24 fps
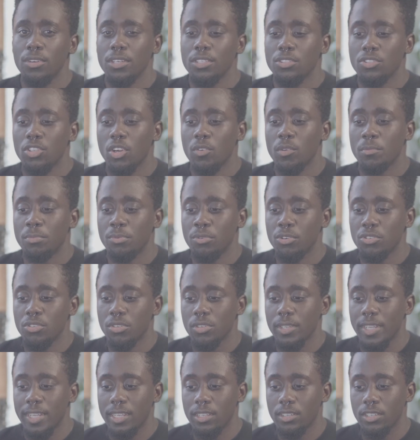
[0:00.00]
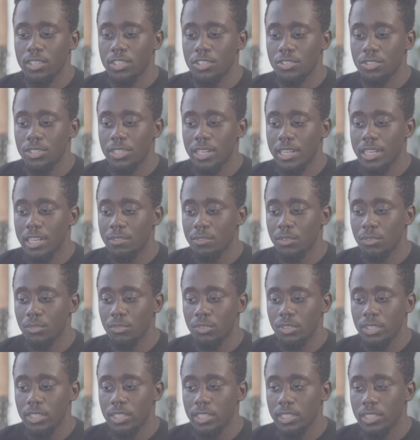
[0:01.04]
I shot with Portra 800, I never
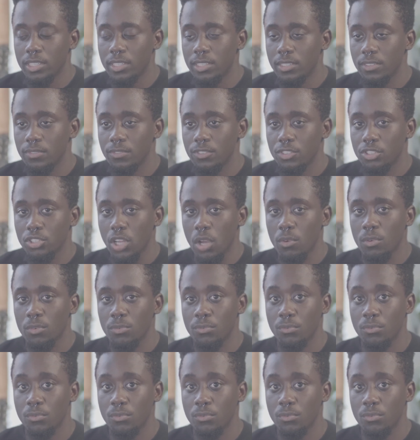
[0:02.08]
really shot with